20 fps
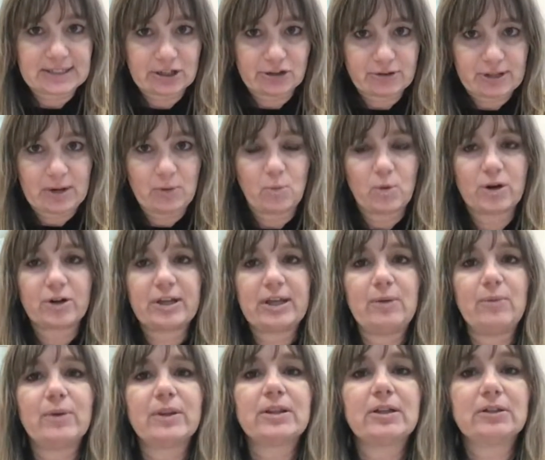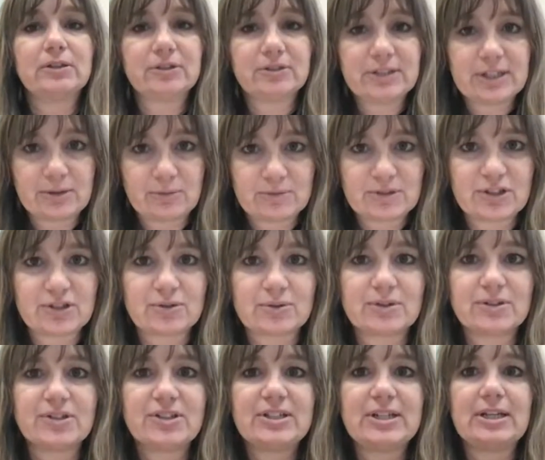Are they working with a learning
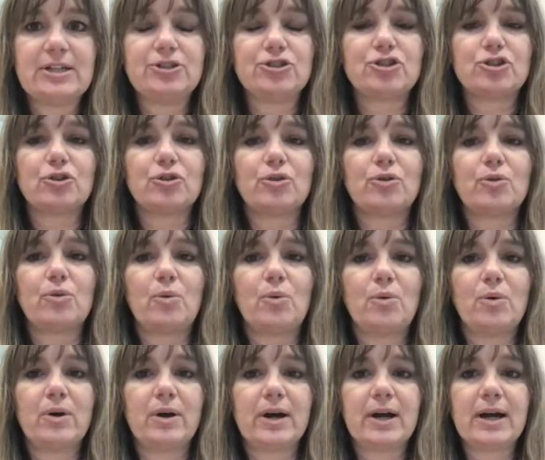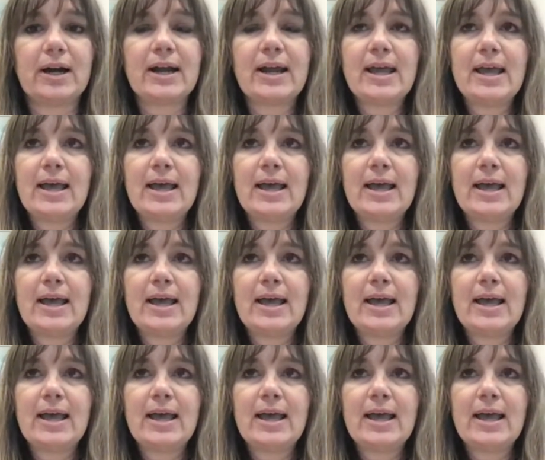resource teacher or